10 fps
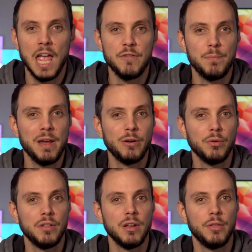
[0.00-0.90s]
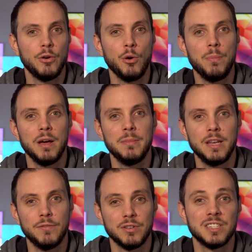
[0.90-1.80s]
If you pair with another HomePod
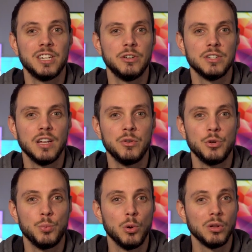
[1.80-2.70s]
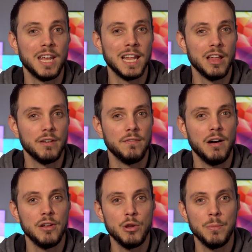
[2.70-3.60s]
Mini for stereo sound, you will gain a lot of
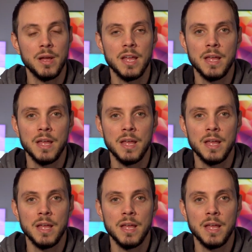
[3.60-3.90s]
volume,